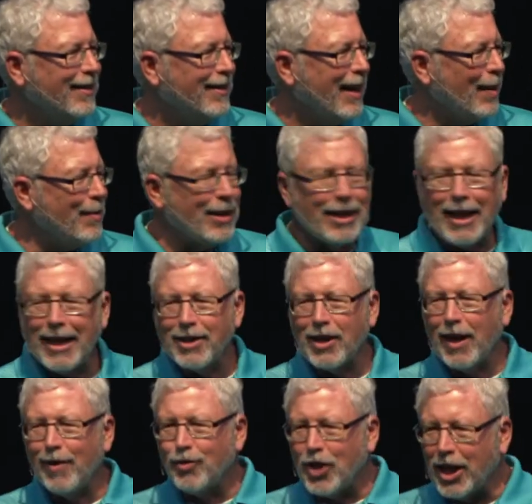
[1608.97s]
I mean, kids
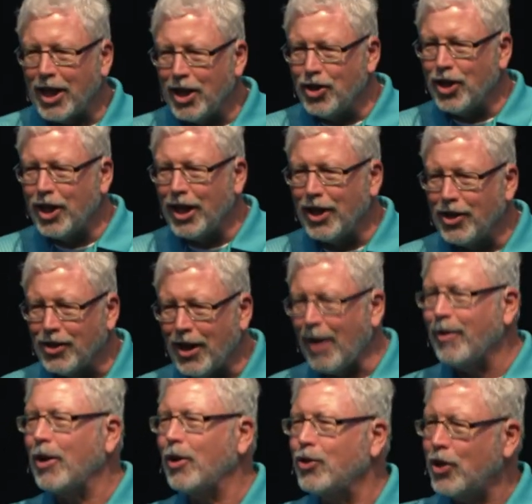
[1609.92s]
love Chuck E. Cheese. I
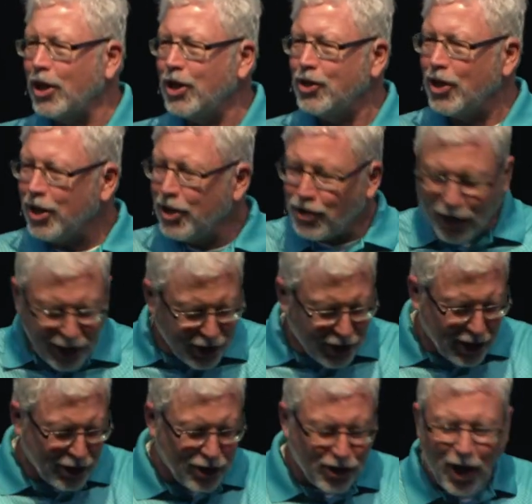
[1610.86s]
want to go Chuck E. Cheese. Chuck E.
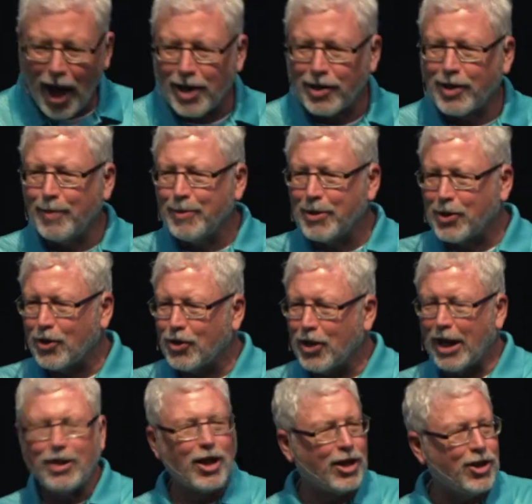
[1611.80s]
Cheese is awesome. Let's go.
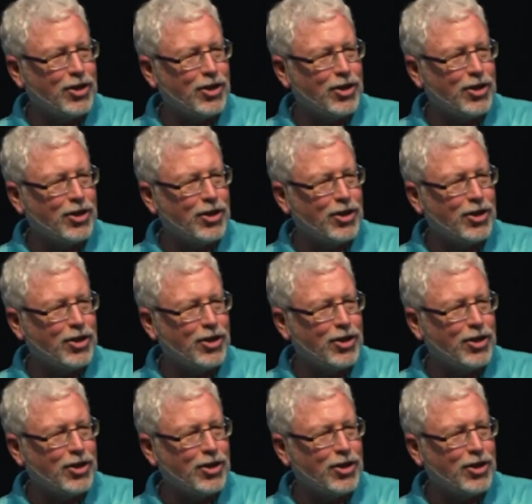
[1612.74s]
Chuck E.